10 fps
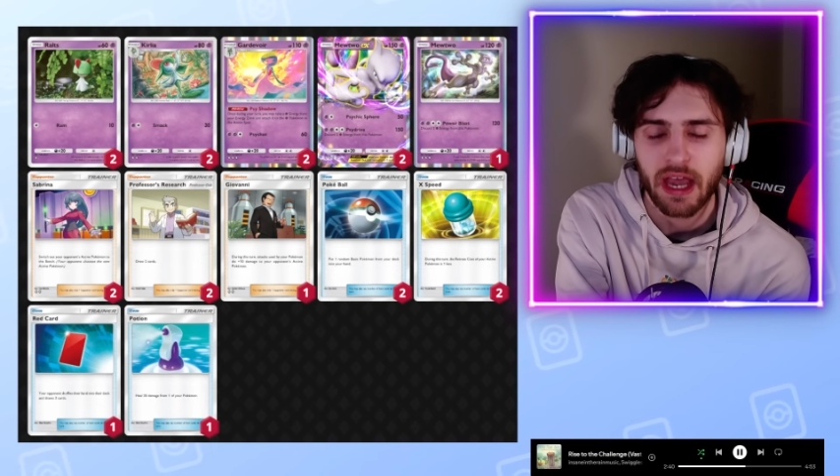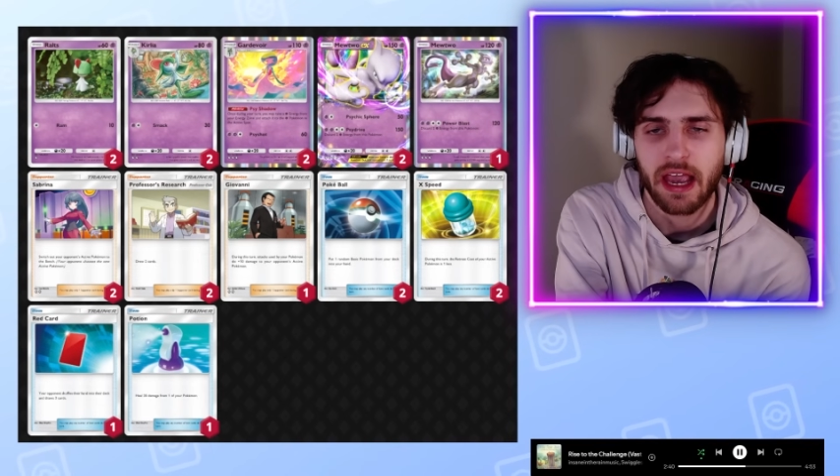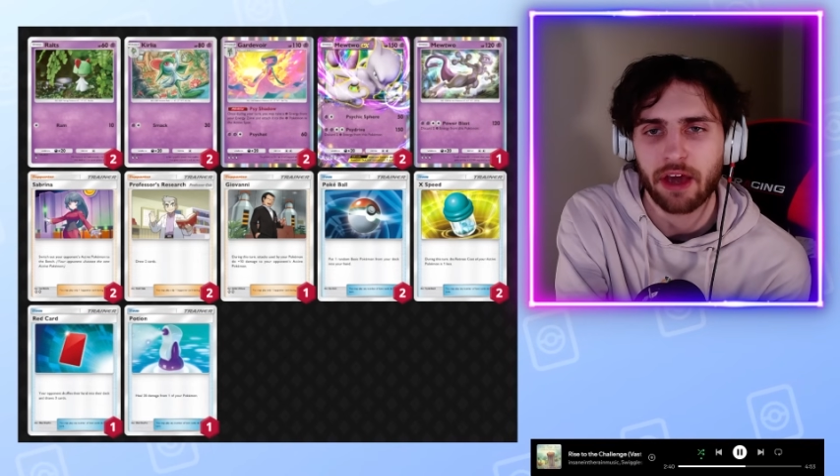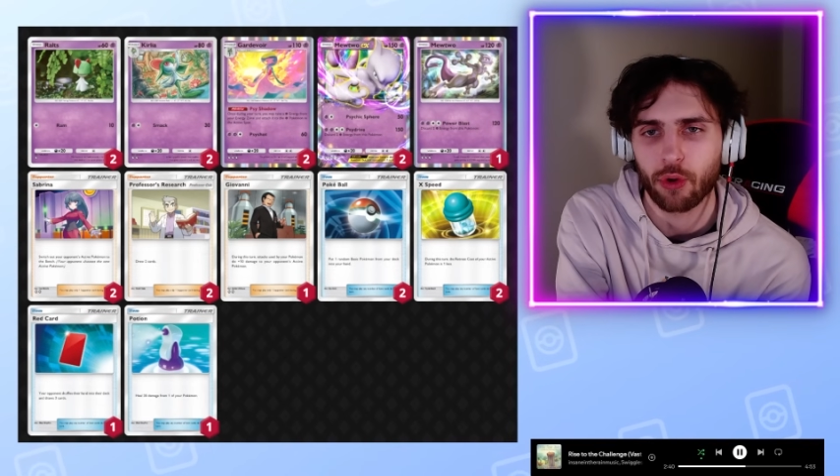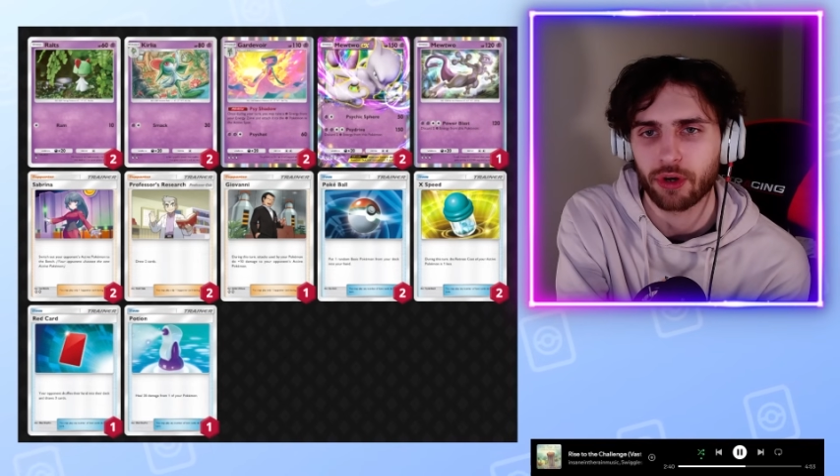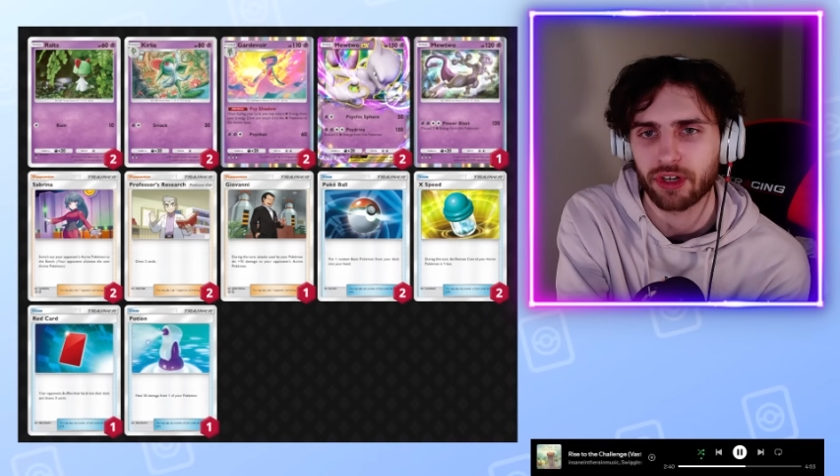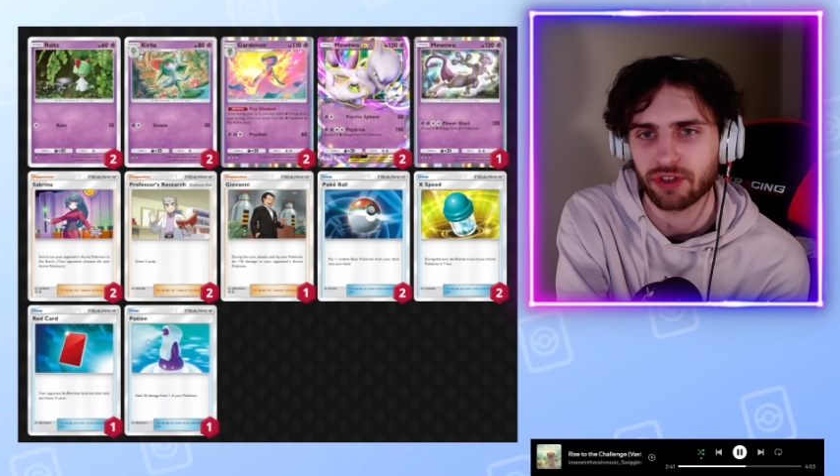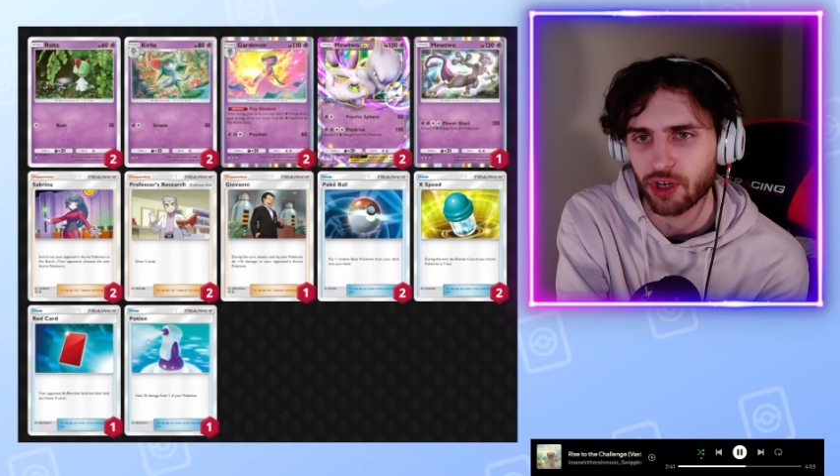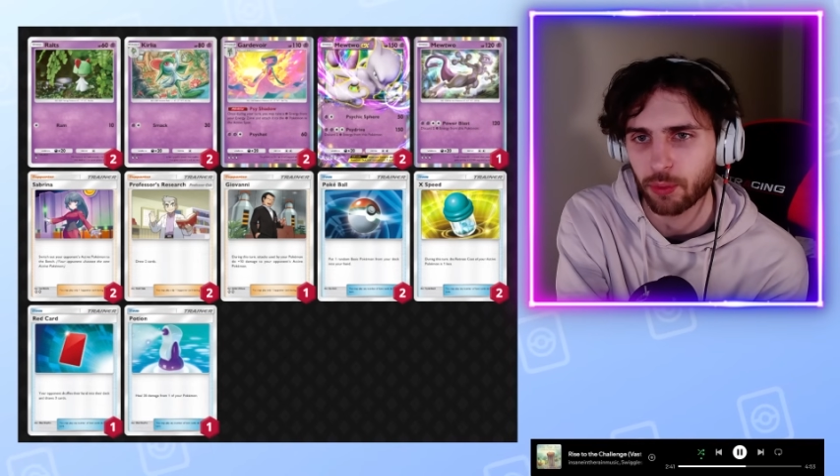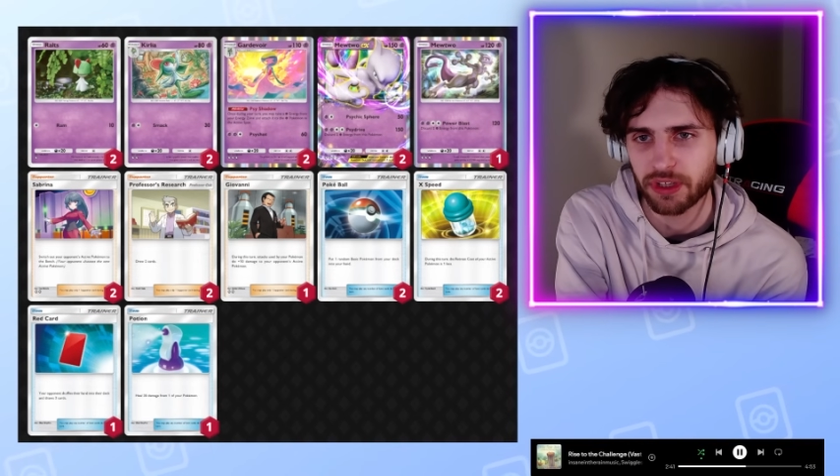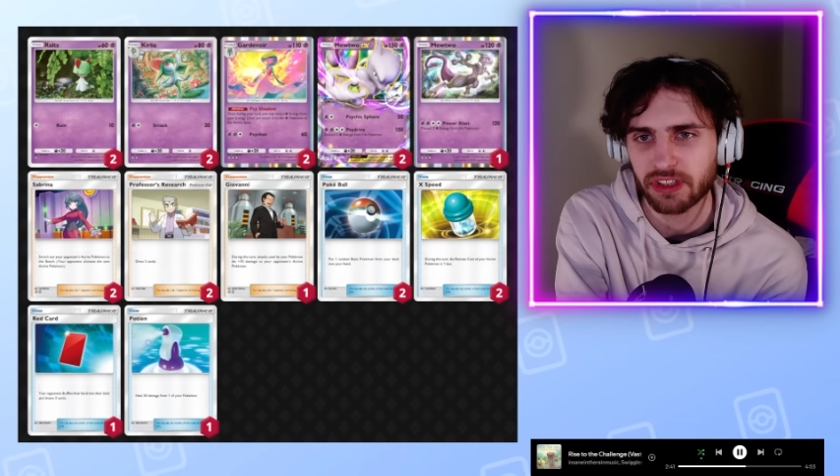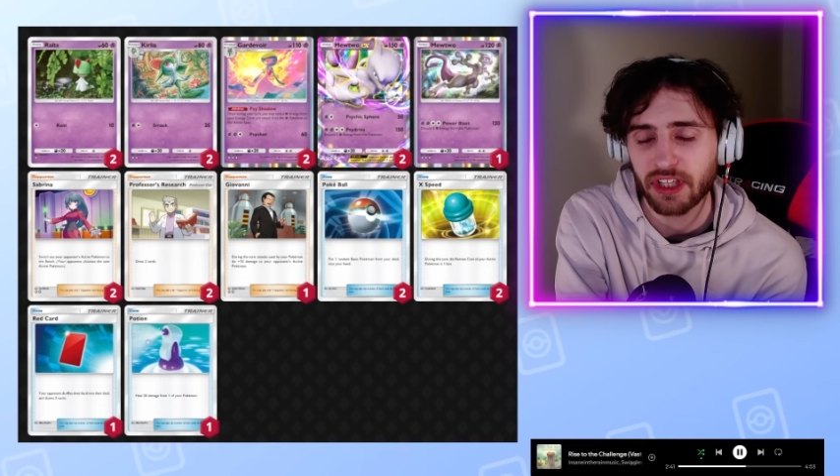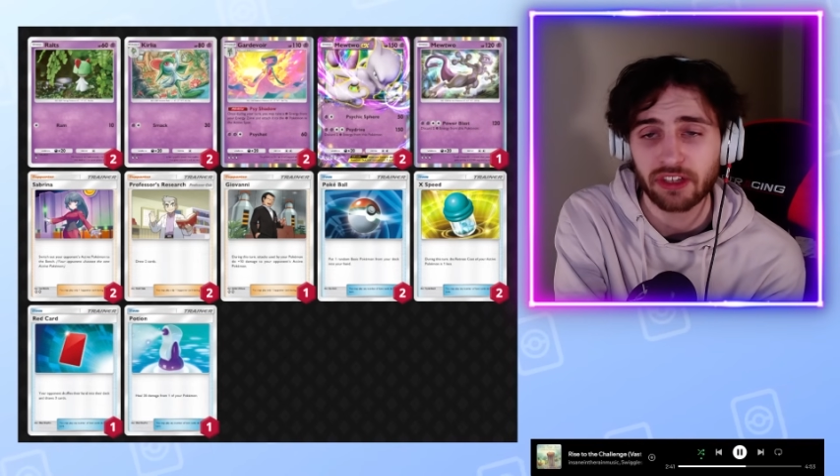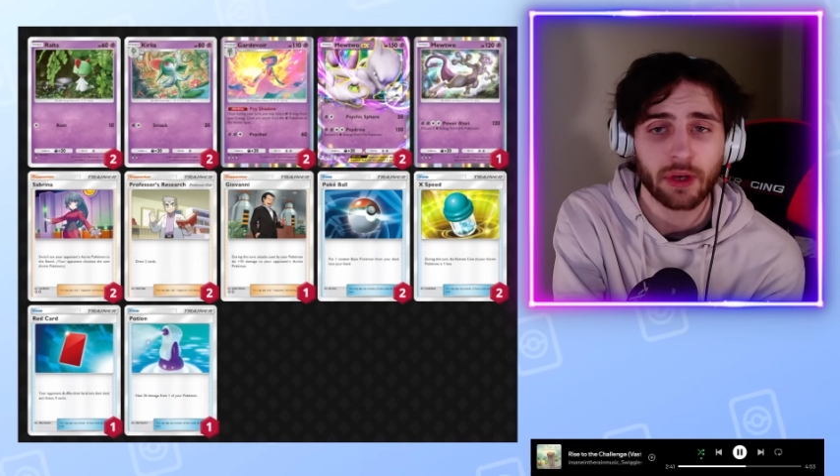in order to deal with these things.